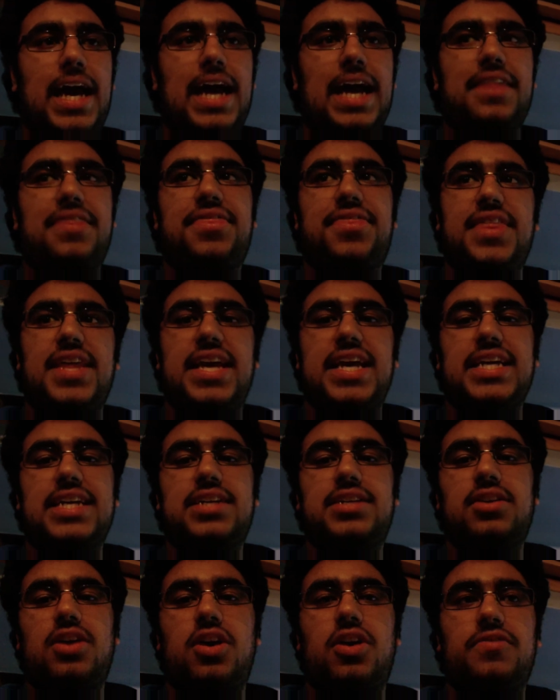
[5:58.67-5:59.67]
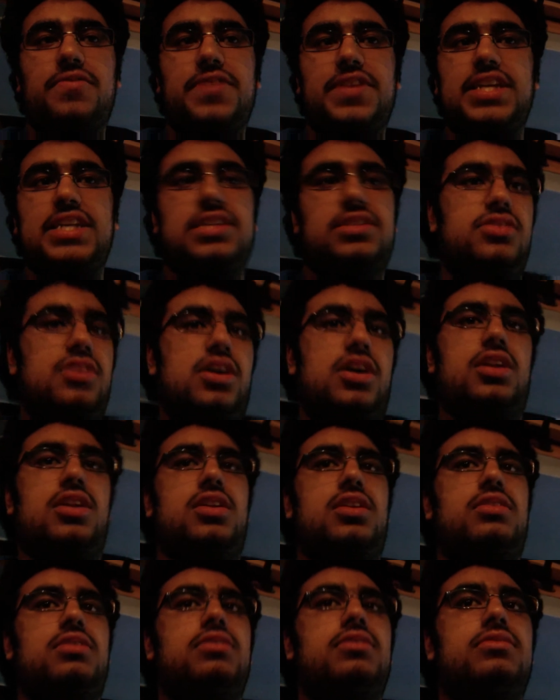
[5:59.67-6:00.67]
I think RVD's done.
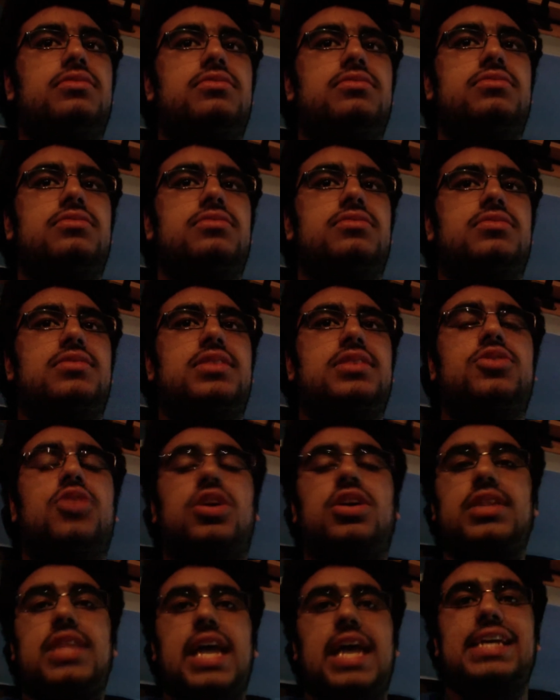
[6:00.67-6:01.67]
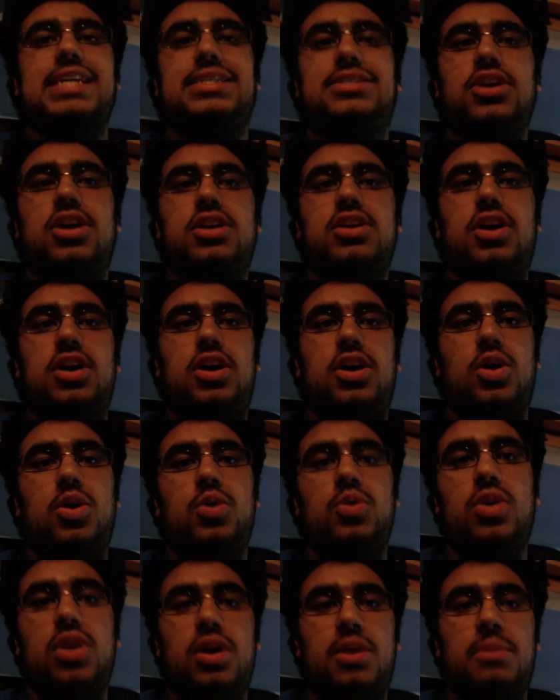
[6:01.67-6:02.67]
It's not that he's done a whole